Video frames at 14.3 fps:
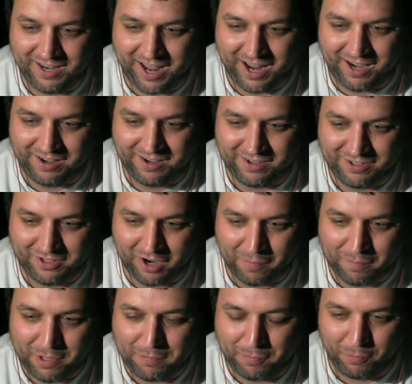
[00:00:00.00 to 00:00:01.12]

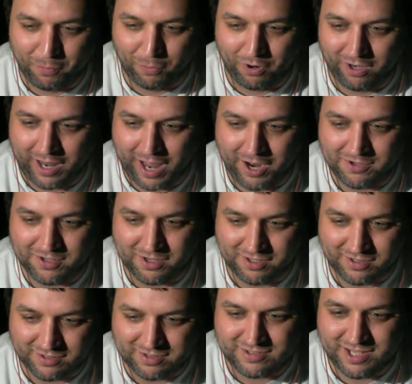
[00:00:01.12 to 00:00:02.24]
and people were allowed
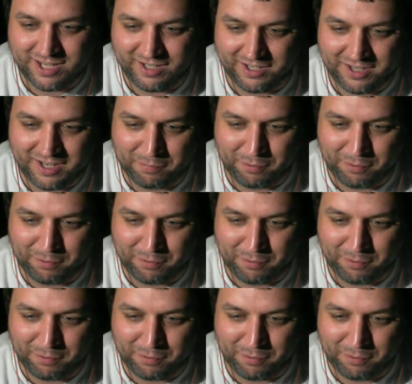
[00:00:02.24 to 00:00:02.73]
to sit in the